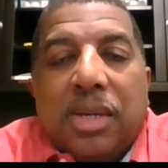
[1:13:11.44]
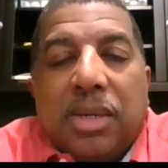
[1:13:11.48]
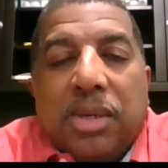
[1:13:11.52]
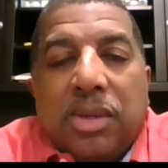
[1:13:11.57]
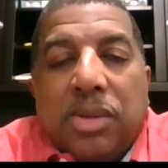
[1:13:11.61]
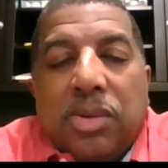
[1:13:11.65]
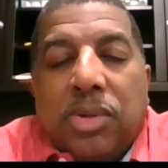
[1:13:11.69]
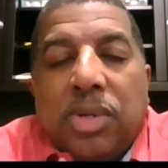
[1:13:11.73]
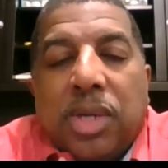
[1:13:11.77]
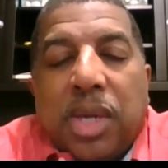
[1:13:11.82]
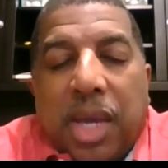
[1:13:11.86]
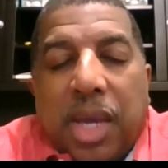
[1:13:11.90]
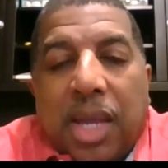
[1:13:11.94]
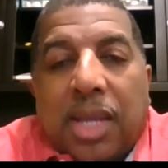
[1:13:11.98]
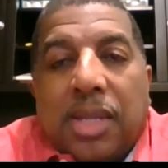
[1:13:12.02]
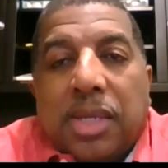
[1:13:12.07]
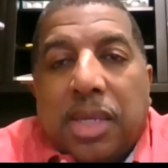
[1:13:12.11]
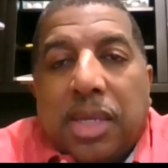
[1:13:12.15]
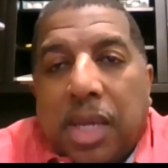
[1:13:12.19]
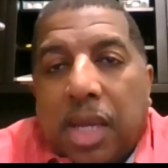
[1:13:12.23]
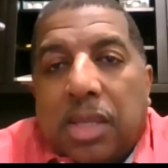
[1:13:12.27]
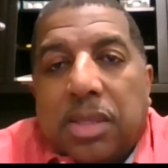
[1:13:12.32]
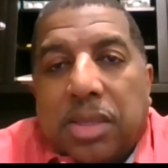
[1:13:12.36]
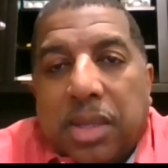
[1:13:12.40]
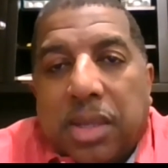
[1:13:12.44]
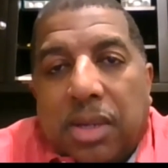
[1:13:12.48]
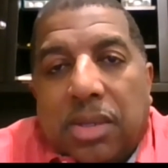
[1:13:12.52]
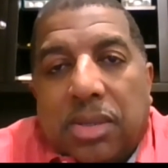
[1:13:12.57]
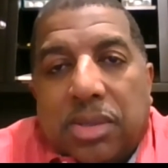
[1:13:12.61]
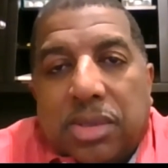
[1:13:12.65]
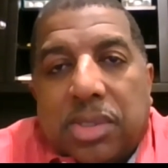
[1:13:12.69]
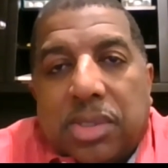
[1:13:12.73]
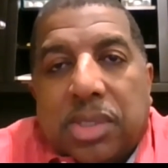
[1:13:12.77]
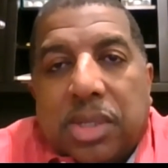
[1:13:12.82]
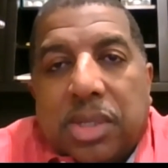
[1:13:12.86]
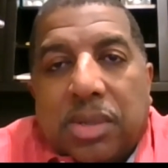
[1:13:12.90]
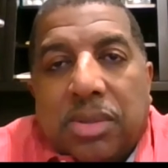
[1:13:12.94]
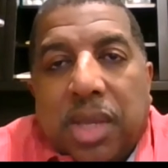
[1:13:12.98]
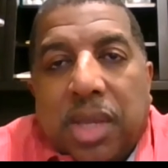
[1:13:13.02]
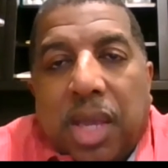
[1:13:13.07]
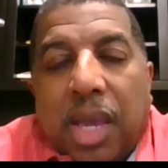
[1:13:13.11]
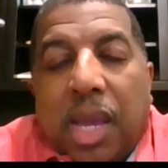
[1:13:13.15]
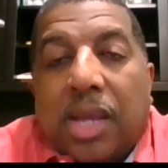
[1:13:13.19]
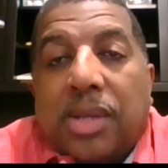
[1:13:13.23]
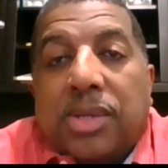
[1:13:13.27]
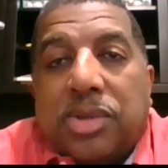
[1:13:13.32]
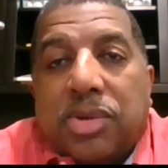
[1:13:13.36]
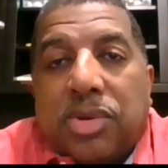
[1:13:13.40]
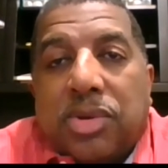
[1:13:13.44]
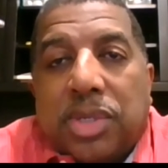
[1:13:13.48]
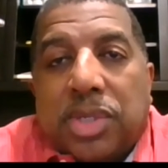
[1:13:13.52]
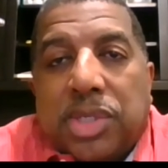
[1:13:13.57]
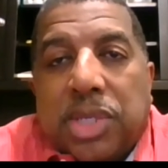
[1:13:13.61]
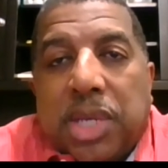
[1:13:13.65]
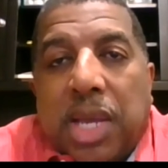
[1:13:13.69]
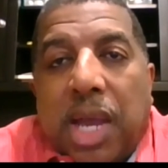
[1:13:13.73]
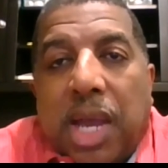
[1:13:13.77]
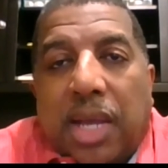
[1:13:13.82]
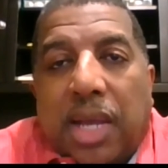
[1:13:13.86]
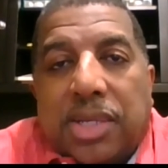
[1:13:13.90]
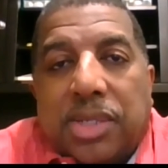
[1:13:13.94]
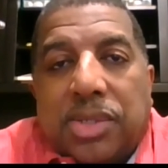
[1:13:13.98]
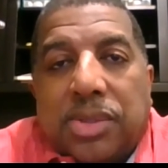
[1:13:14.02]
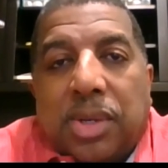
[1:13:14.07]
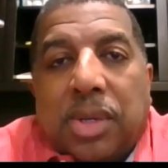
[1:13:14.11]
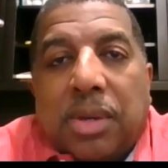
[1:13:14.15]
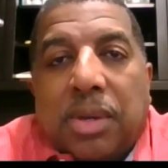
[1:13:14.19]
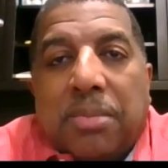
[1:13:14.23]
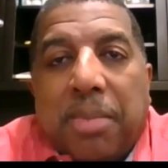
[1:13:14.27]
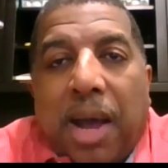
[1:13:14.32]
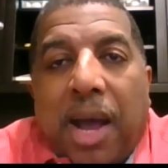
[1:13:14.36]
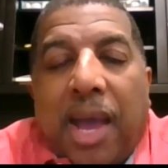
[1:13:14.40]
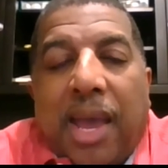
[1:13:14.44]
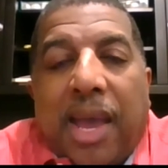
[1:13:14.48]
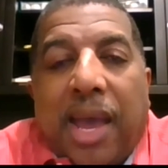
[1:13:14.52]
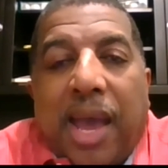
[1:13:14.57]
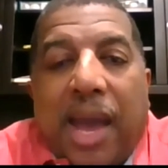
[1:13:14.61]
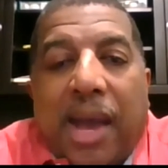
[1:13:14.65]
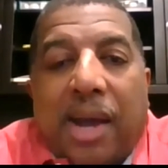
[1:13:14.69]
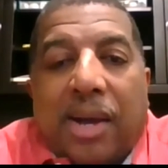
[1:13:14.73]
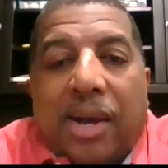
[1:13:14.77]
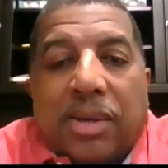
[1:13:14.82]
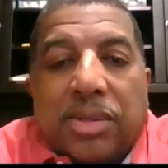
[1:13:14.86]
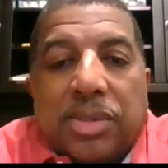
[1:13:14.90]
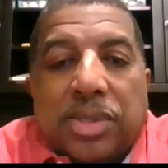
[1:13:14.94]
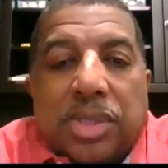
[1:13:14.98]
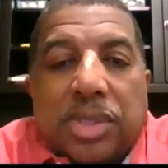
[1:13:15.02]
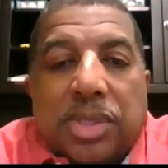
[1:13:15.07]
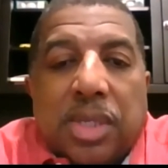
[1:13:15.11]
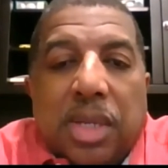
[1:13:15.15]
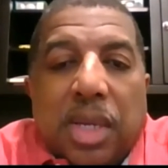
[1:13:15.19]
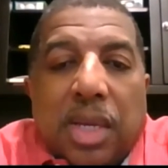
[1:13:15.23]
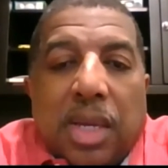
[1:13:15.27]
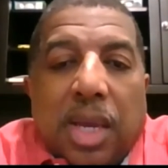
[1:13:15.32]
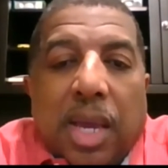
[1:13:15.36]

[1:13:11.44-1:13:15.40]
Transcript: You can get those. So the answer is yes, you can buy a house,